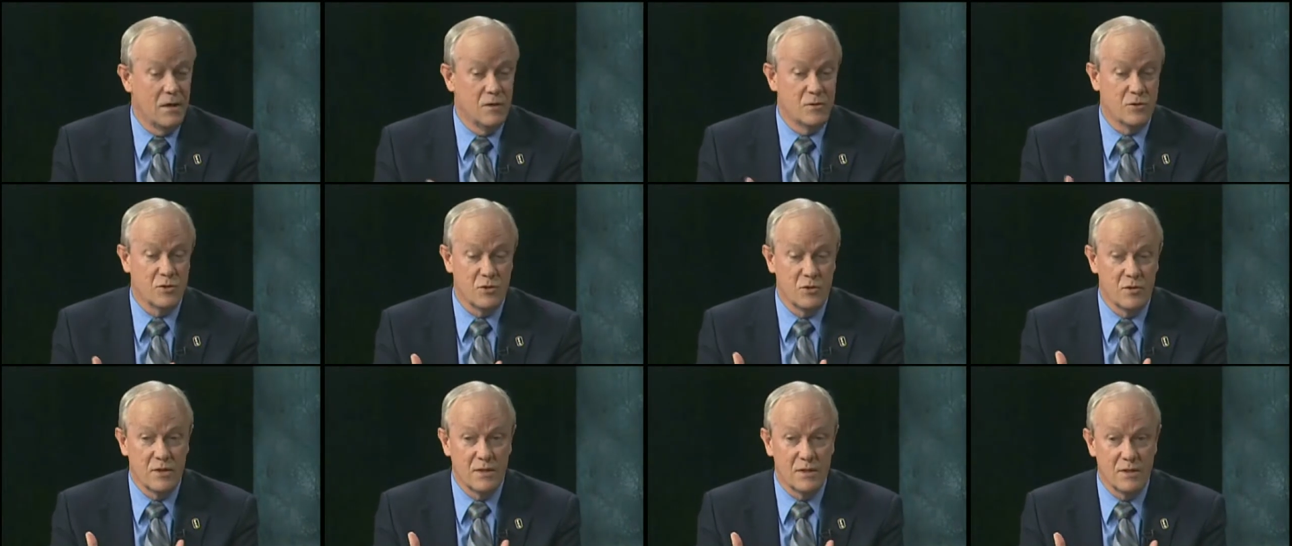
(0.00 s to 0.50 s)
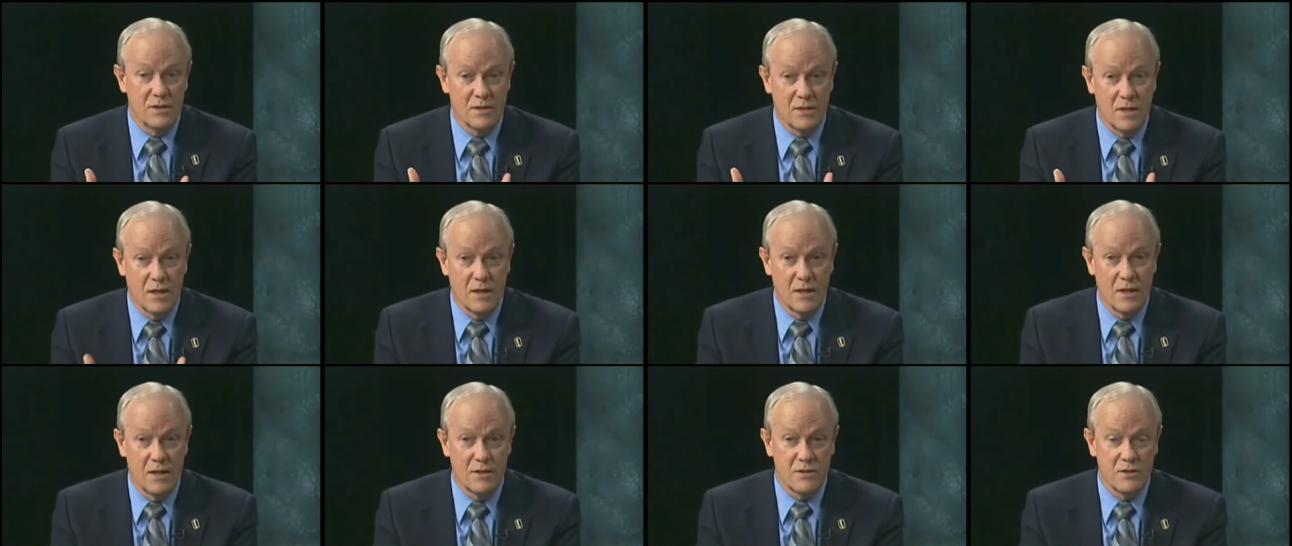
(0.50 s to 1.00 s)
certainly the
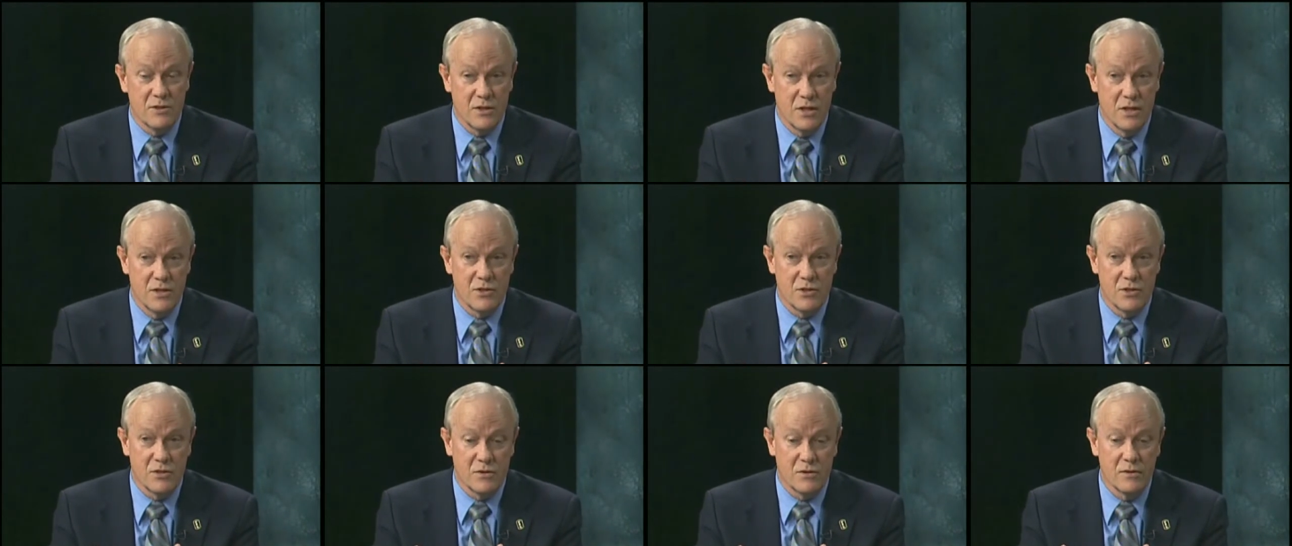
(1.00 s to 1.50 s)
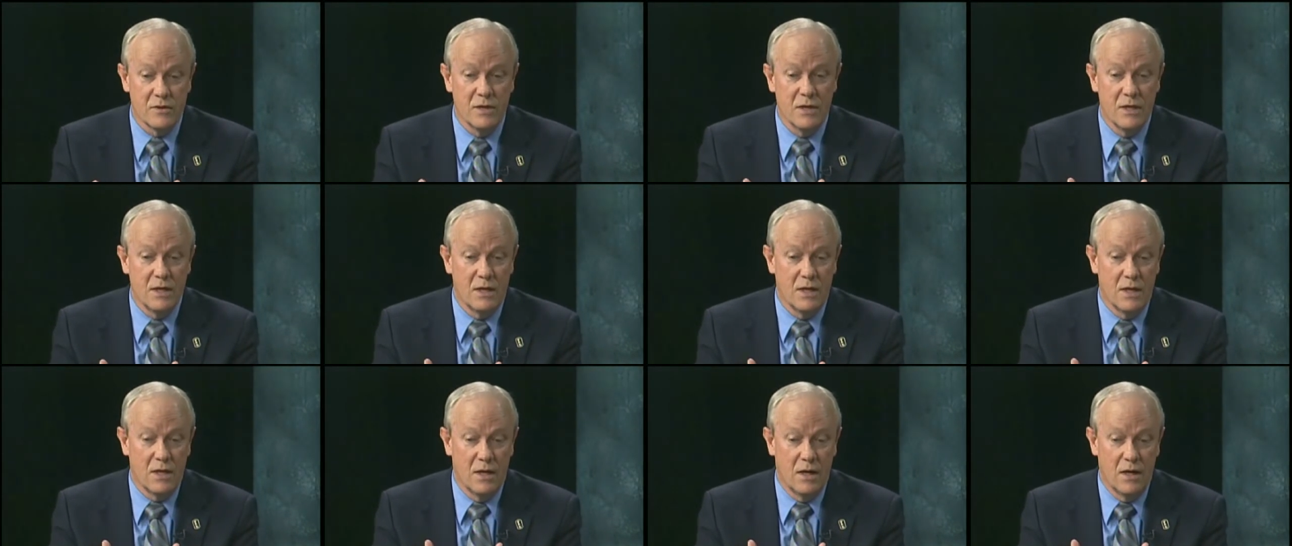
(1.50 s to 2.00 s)
state legislature
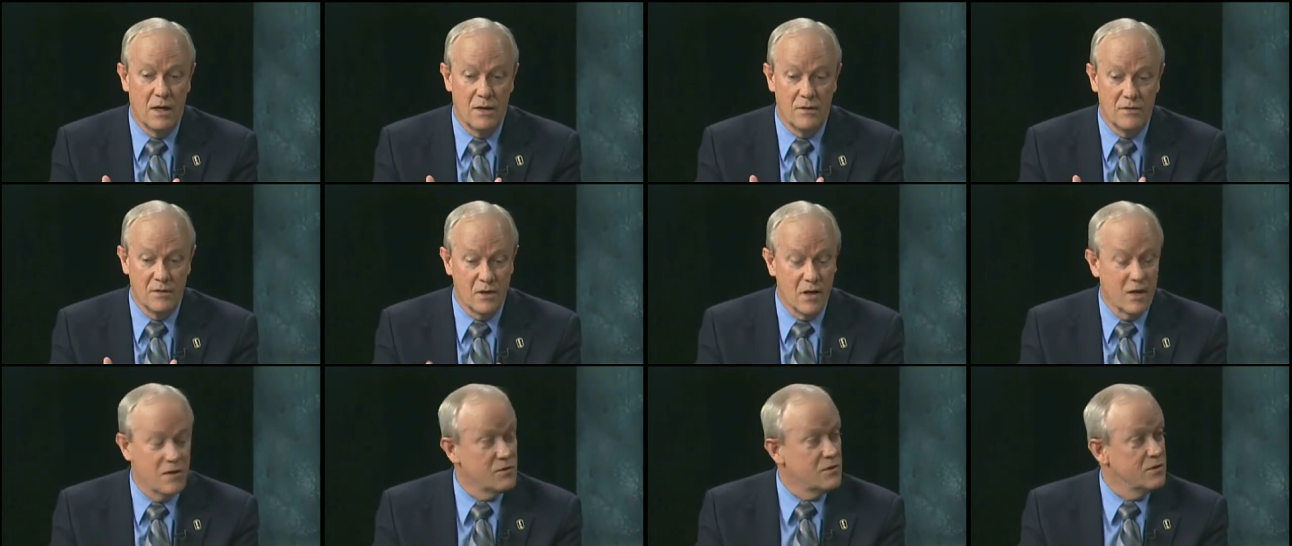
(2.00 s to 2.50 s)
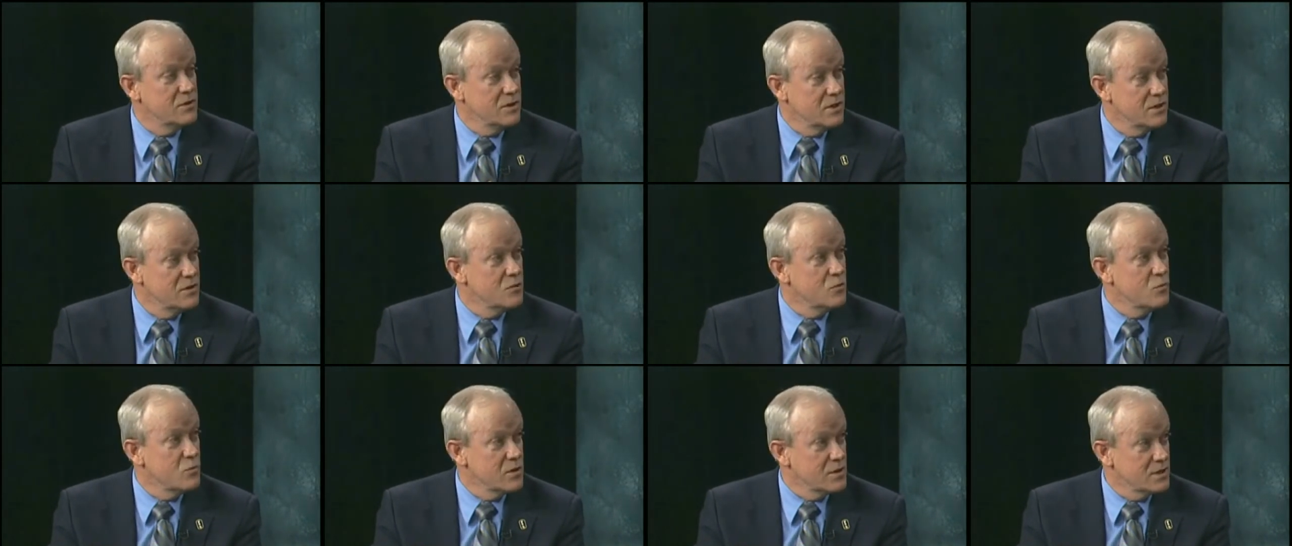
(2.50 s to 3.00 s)
and the governor
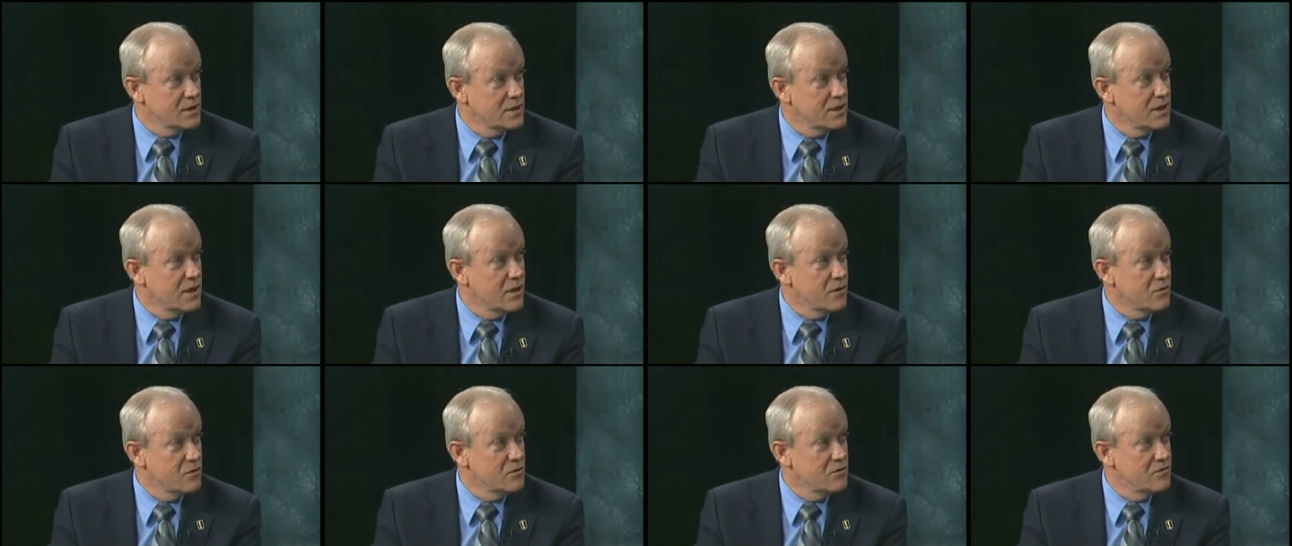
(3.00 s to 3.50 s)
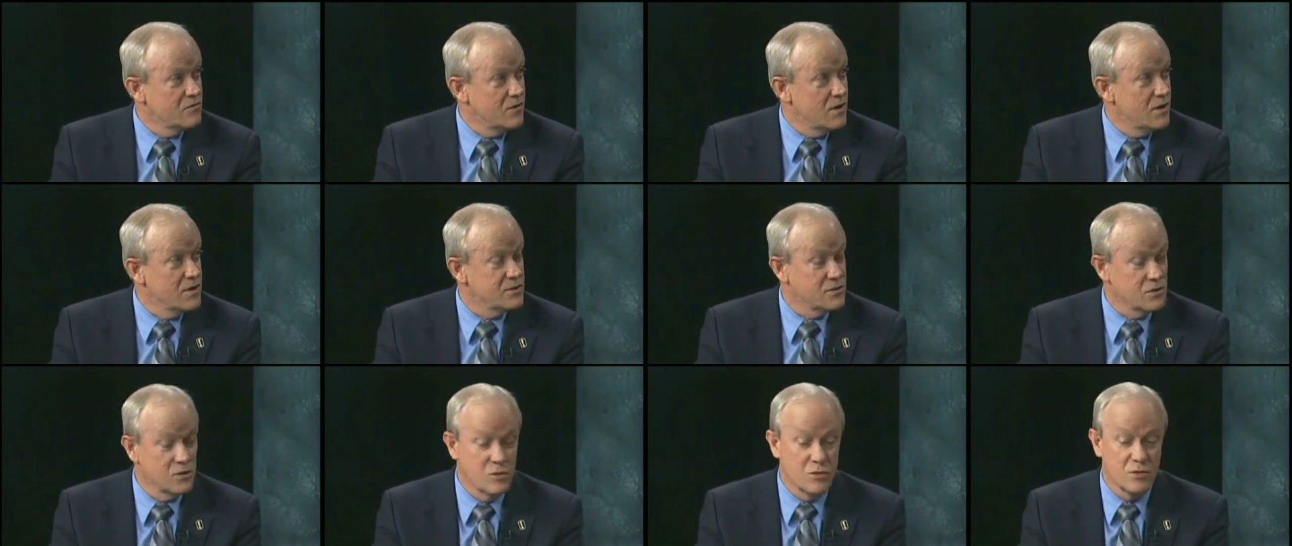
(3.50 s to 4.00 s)
need to work together to
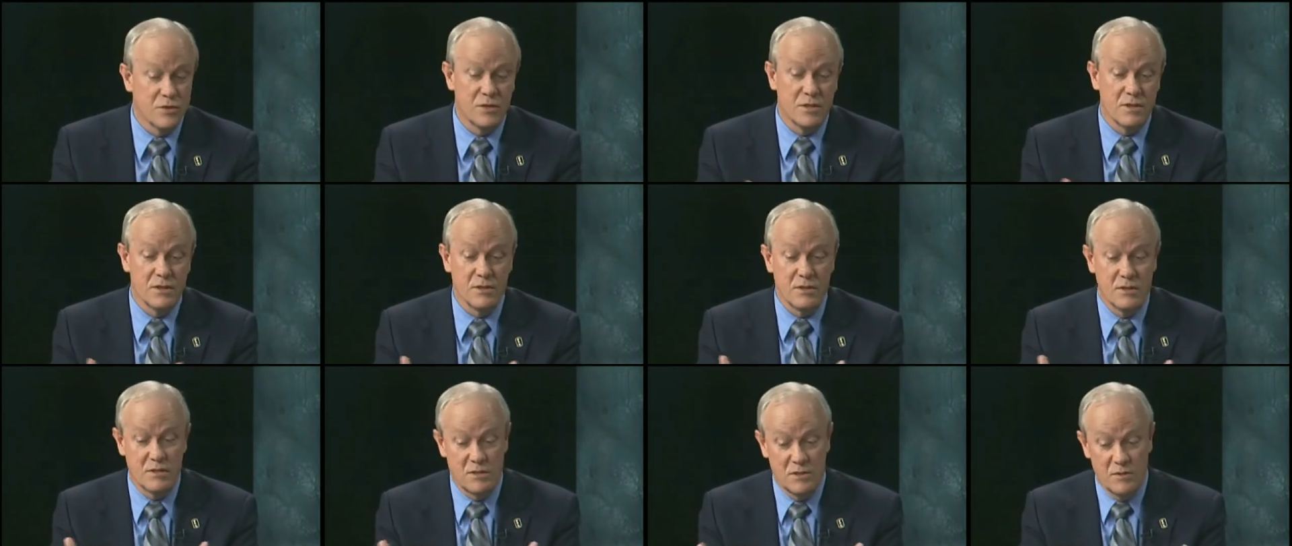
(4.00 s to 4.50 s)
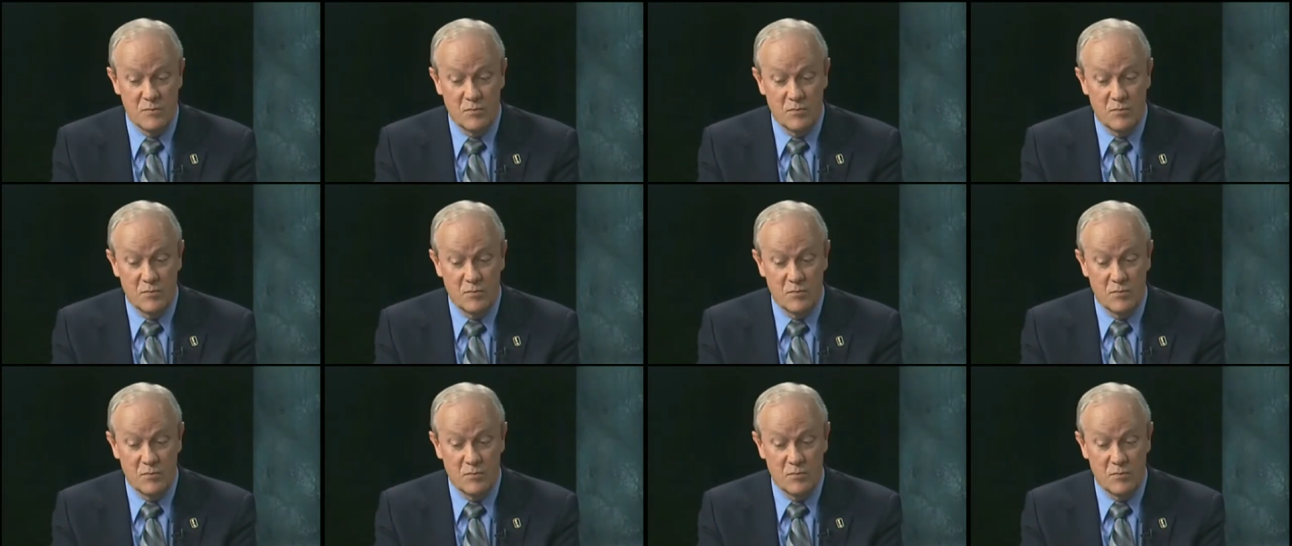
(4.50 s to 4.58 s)
find solutions. And it's